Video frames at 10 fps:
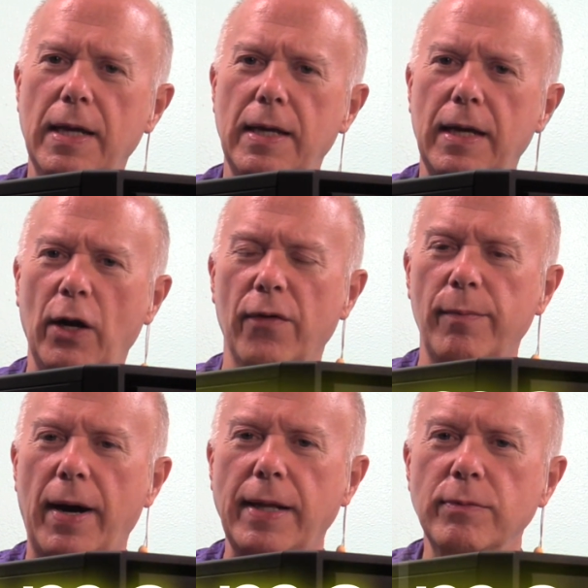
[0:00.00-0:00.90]
Hello
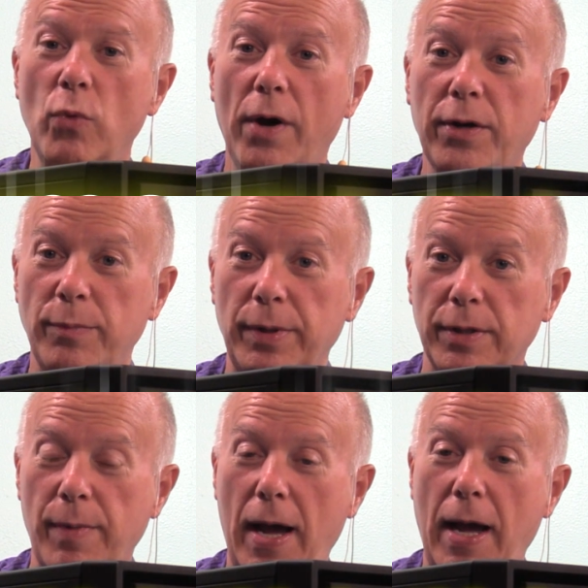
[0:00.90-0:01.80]
everybody, welcome to Build
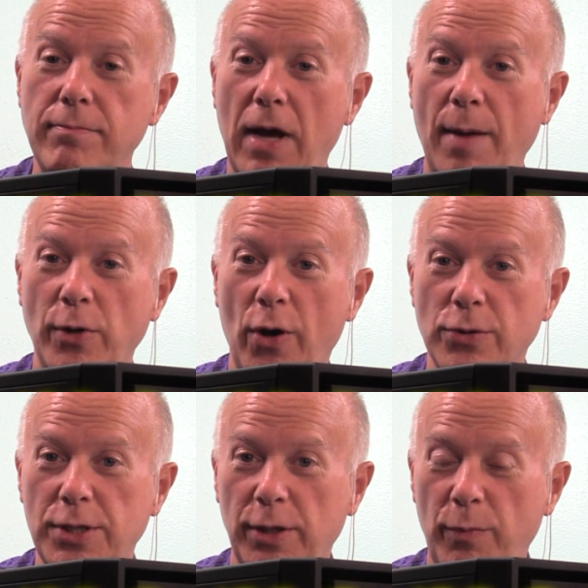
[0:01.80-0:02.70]
or Buy. I'm your
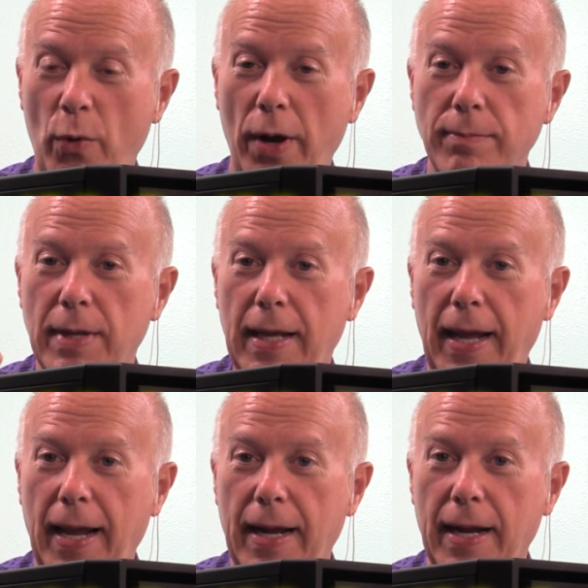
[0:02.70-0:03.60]
host Gil Boyd,
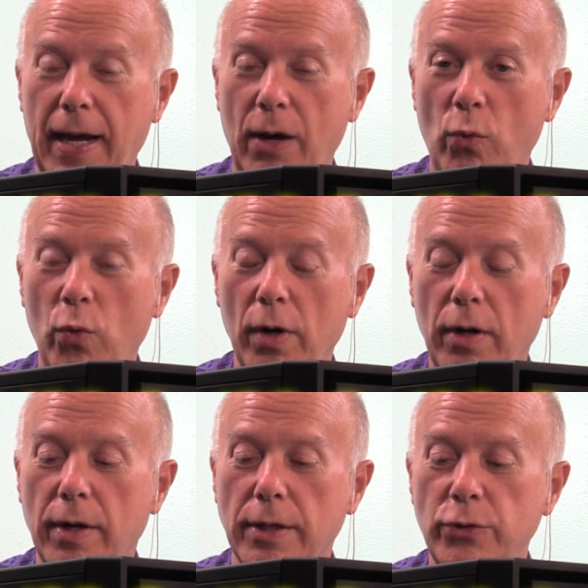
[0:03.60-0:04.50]
and uh, we're
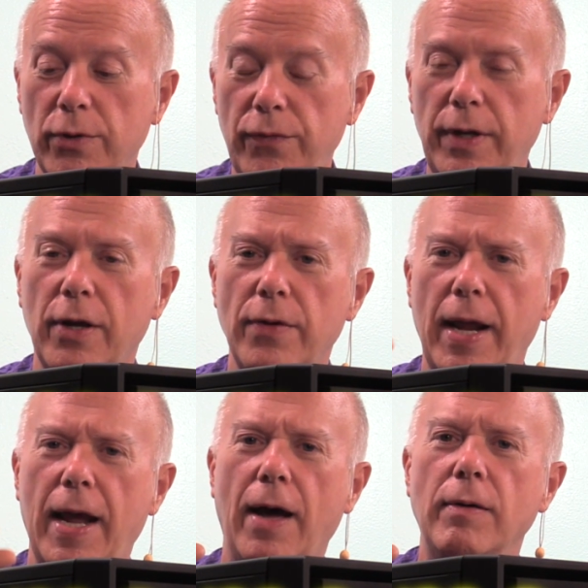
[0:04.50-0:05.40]
going to do a video
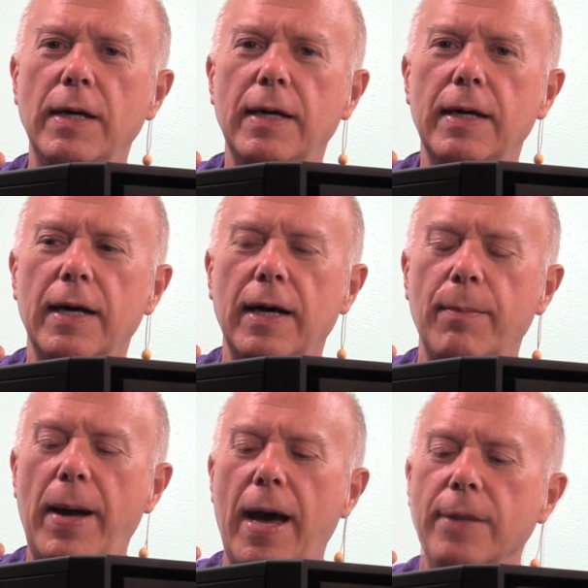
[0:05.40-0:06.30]
now
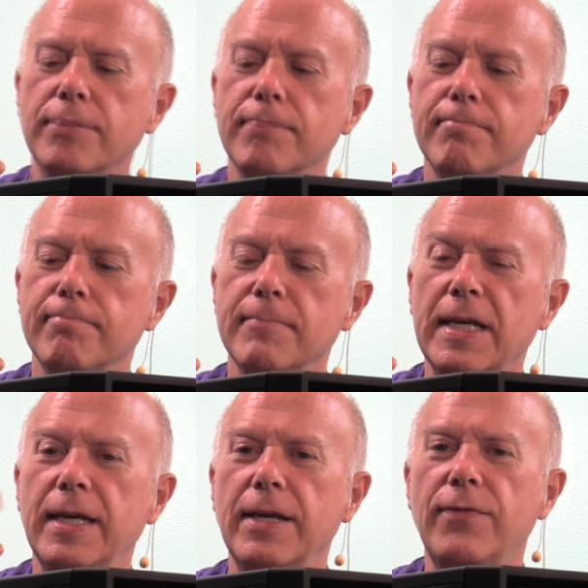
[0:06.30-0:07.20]
about
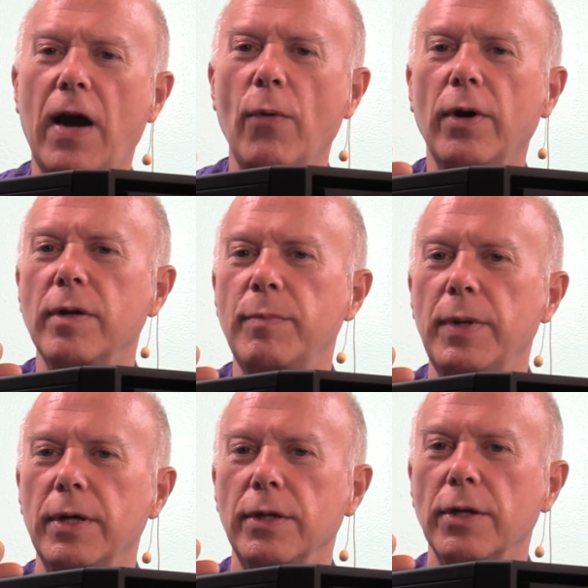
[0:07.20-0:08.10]
if I were going to
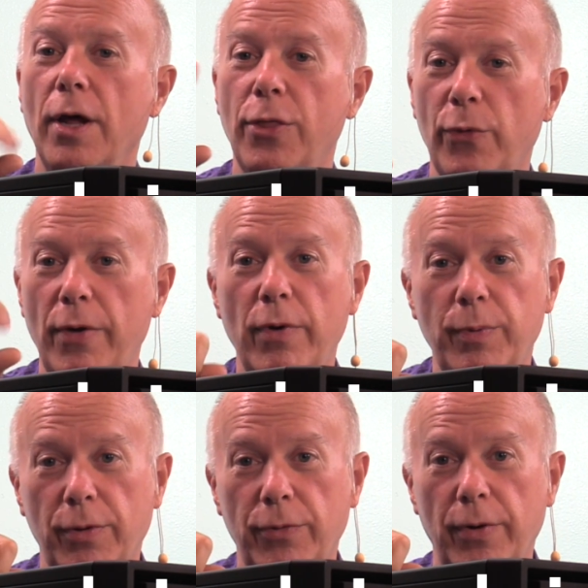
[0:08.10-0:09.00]
build a
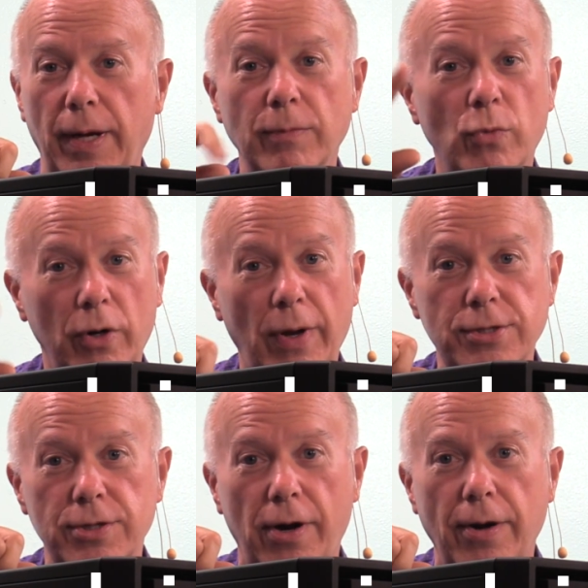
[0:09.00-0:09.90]
Threadripper three, where do I
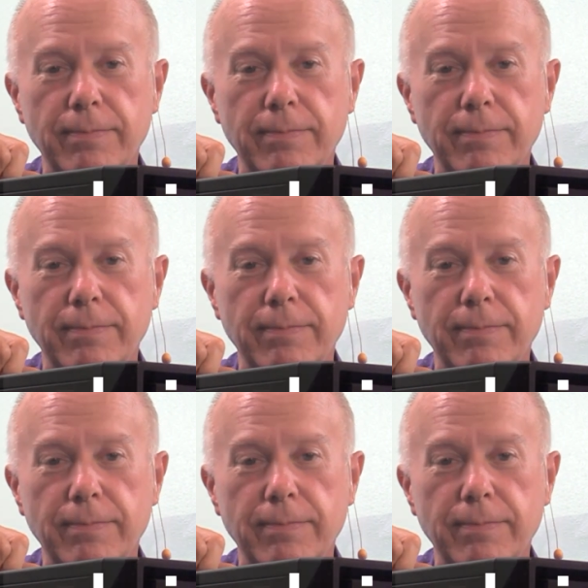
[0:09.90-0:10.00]
start?